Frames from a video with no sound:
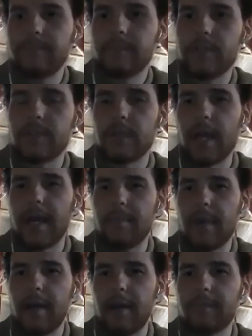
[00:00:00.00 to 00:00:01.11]
Is the lighting
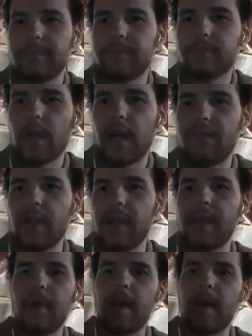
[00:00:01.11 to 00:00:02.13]
better? I felt like it might have